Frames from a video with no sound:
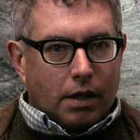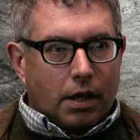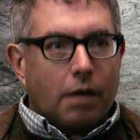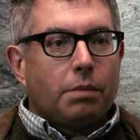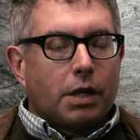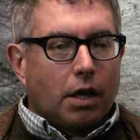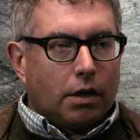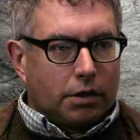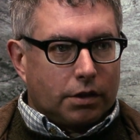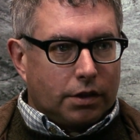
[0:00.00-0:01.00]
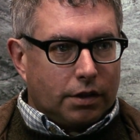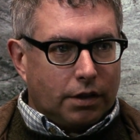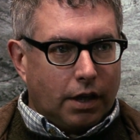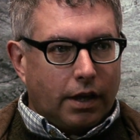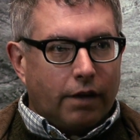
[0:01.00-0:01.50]
can be conquered,
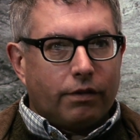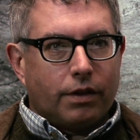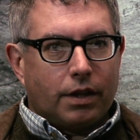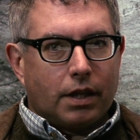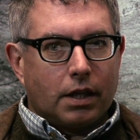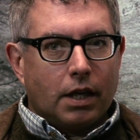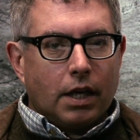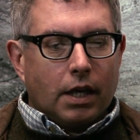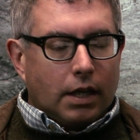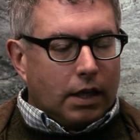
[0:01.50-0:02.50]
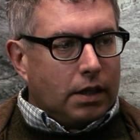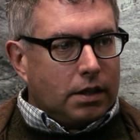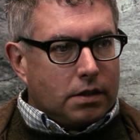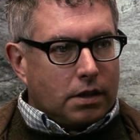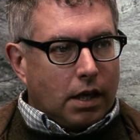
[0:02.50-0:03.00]
not everything
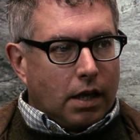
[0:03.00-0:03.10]
is